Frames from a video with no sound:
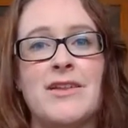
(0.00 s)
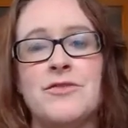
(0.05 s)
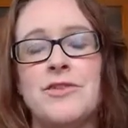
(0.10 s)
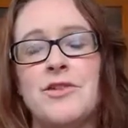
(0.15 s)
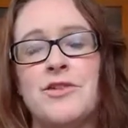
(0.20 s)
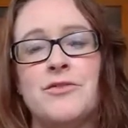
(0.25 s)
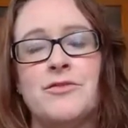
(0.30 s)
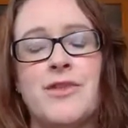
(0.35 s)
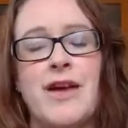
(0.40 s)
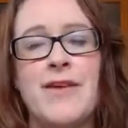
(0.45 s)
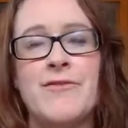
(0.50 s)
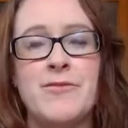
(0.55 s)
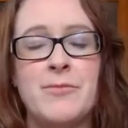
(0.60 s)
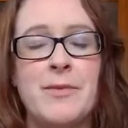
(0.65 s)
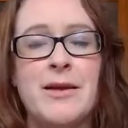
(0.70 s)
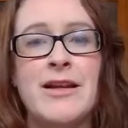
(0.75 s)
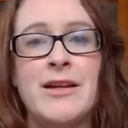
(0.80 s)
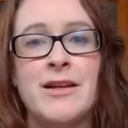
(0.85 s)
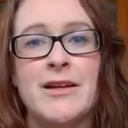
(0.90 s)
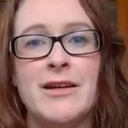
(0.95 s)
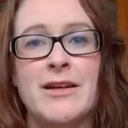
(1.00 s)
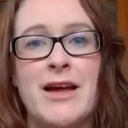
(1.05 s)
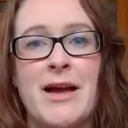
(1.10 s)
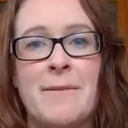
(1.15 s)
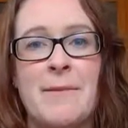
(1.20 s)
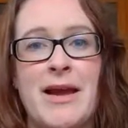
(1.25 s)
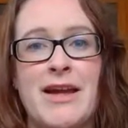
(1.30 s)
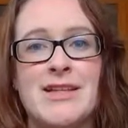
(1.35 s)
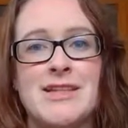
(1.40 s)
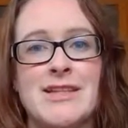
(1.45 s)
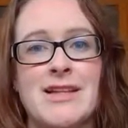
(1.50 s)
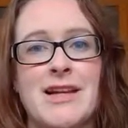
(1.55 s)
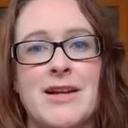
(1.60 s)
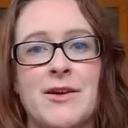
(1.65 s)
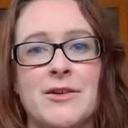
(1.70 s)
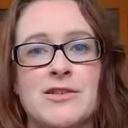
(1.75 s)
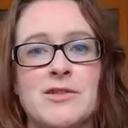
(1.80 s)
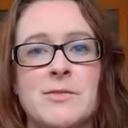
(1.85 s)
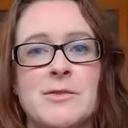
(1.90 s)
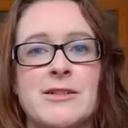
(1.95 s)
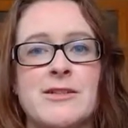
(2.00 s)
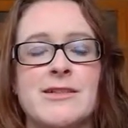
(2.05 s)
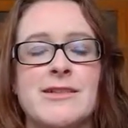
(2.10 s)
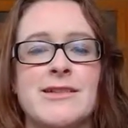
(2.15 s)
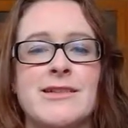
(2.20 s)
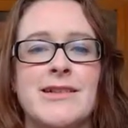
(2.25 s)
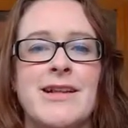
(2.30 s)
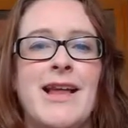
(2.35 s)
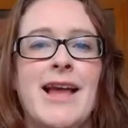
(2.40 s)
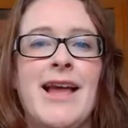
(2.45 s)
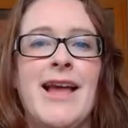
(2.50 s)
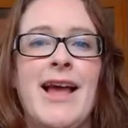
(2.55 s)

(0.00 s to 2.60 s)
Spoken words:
if you've ever been a patient in hospital.